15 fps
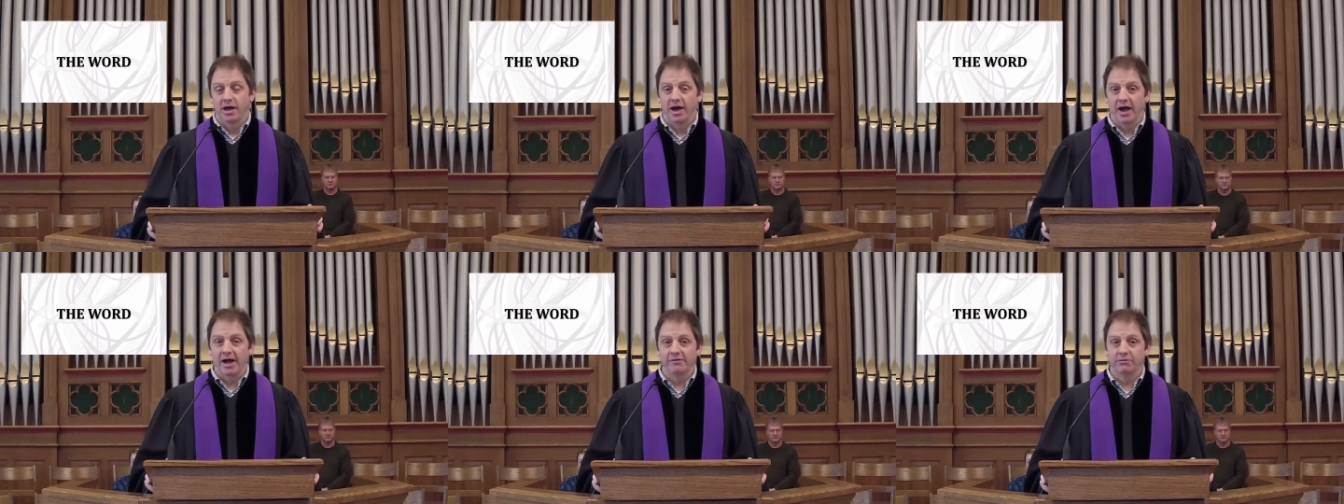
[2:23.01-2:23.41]

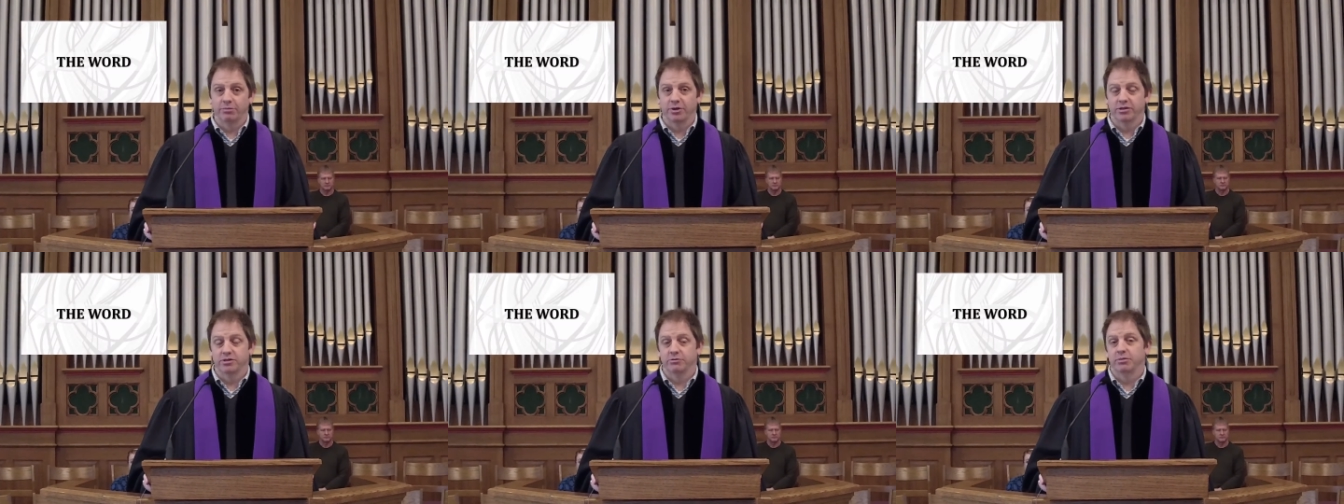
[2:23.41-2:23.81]
I have a
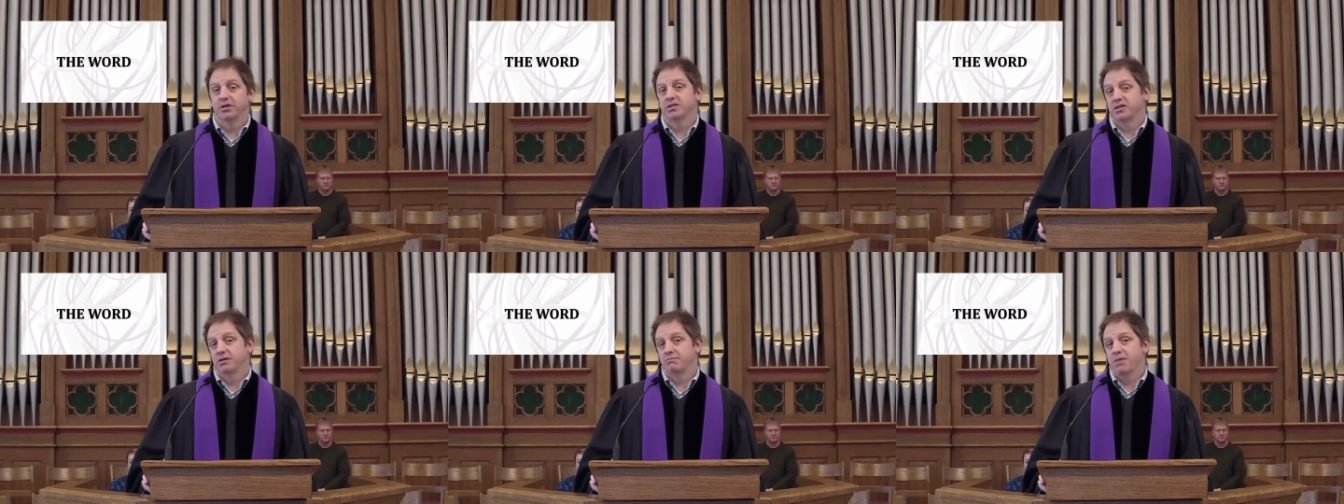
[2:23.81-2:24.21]
printer, but
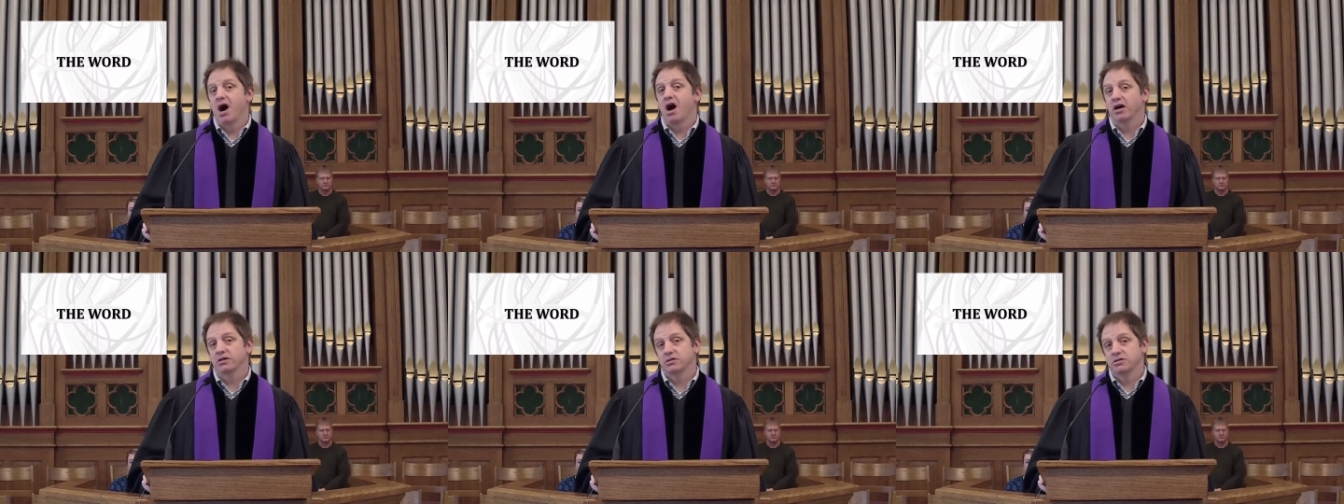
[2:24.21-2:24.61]
it's in a
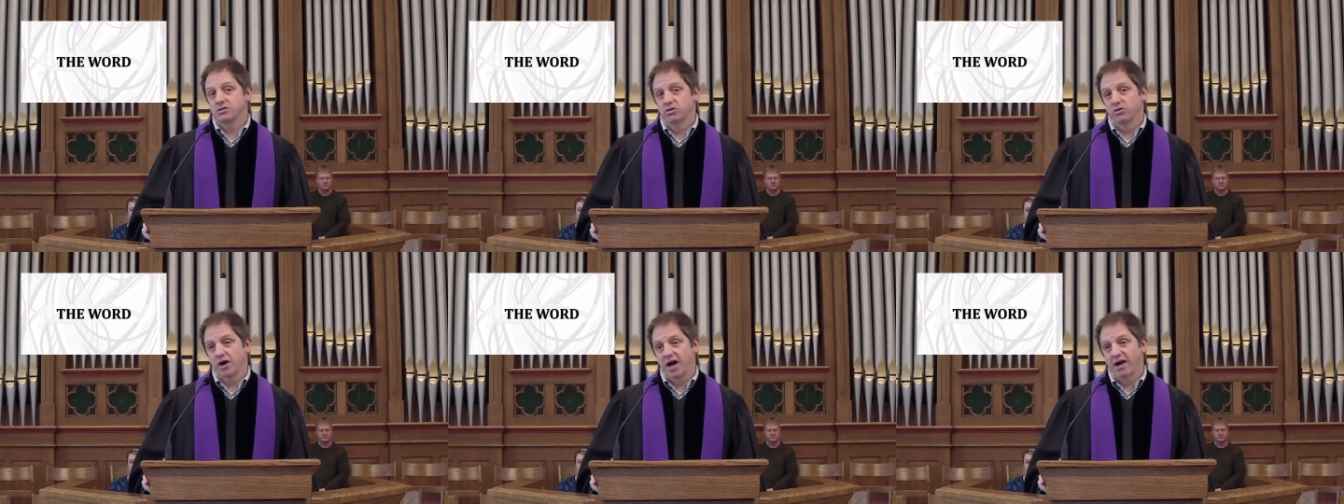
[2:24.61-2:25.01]
box,
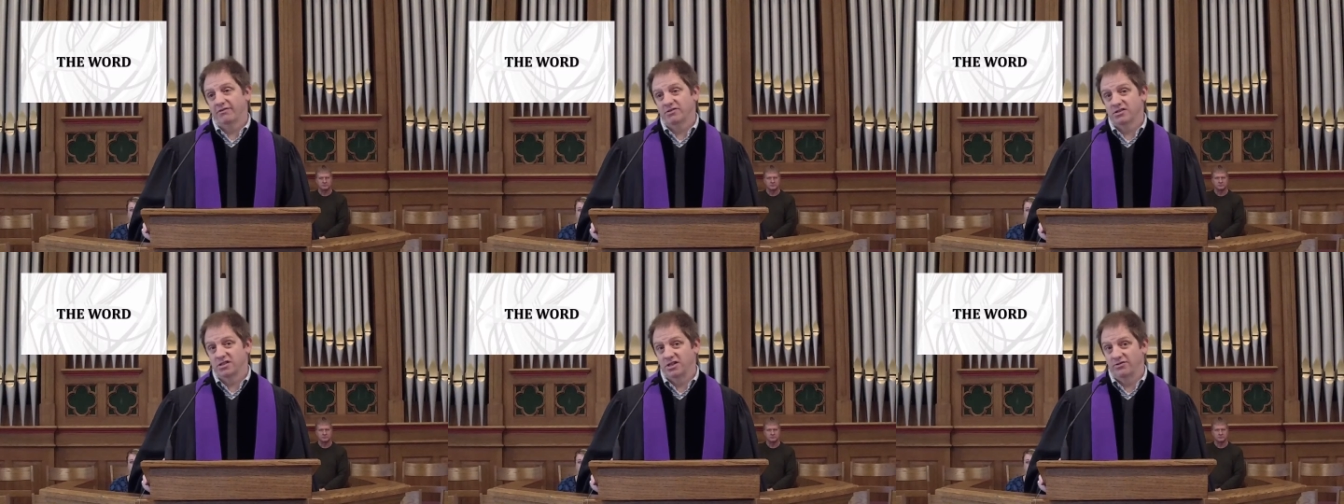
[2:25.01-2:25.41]
so I
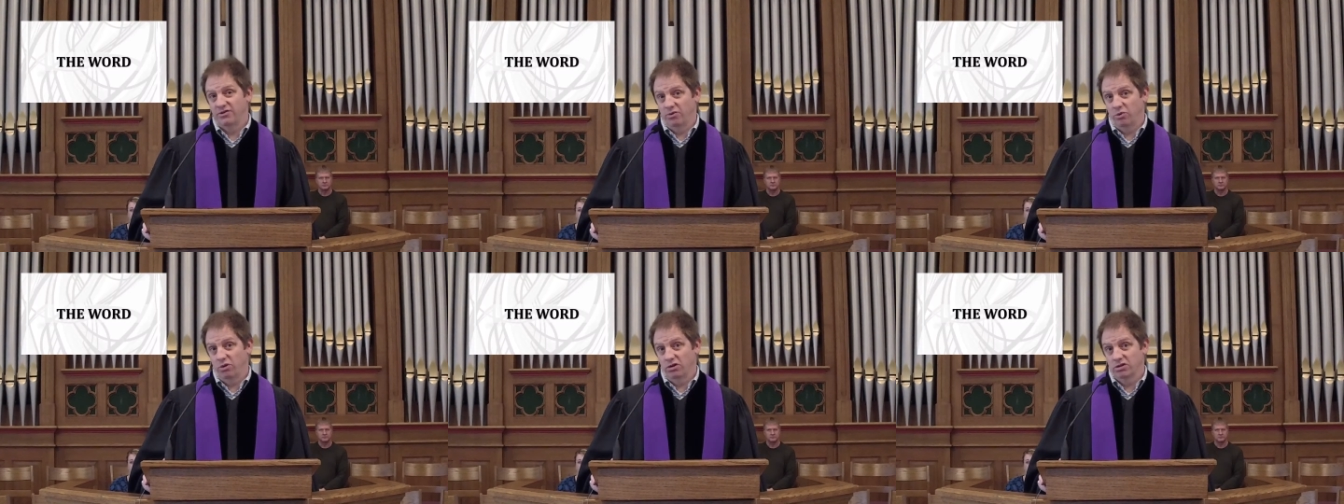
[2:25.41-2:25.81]
have to see if
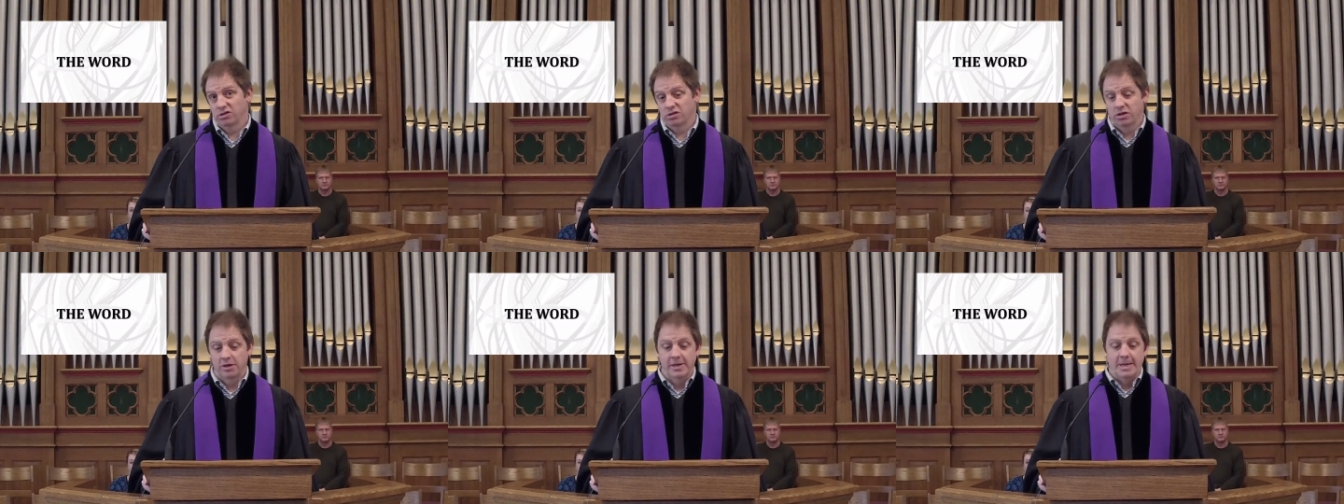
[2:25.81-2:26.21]
it works.
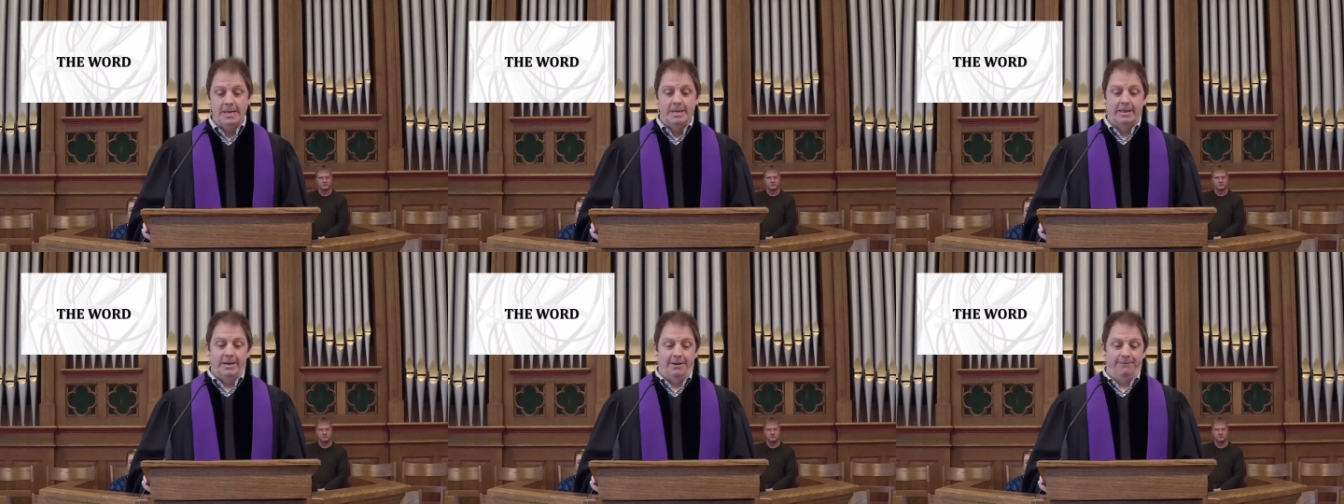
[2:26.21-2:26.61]

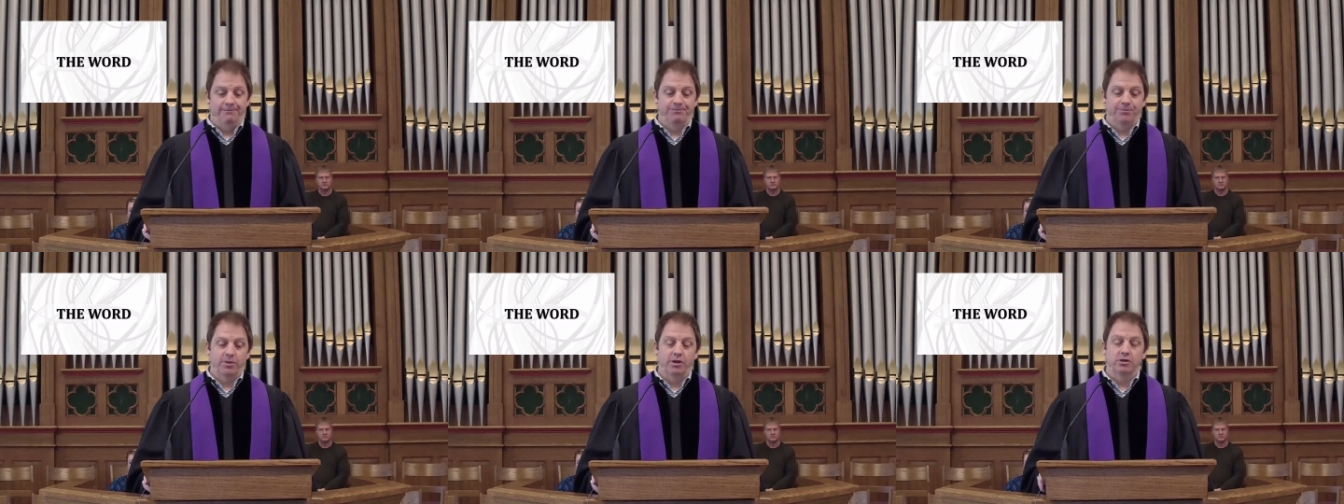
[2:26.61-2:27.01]
Um,
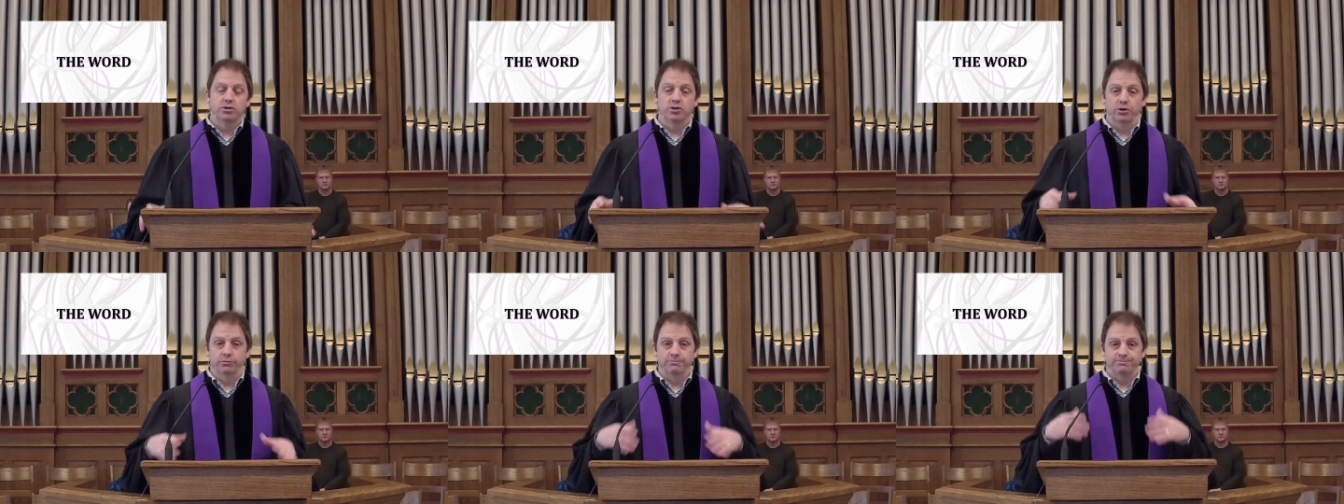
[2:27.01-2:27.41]
so